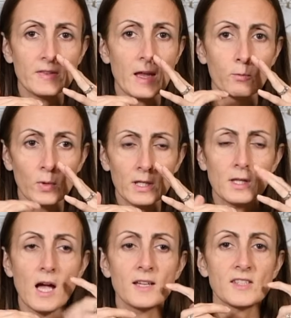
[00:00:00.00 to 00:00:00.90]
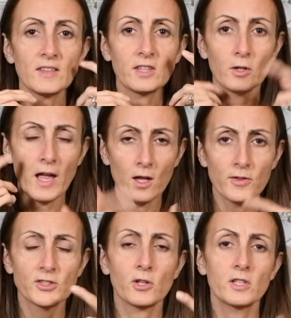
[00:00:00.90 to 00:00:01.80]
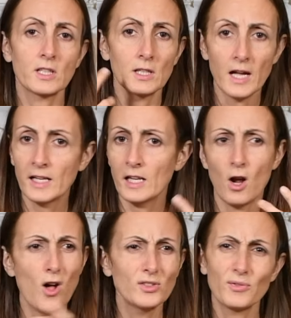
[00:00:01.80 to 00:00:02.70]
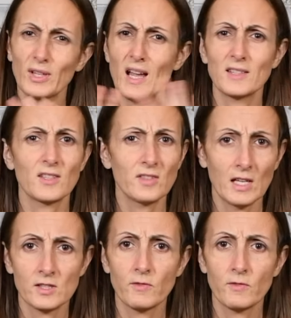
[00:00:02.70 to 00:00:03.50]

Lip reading: and they realized that their health started declining, all different kinds of things.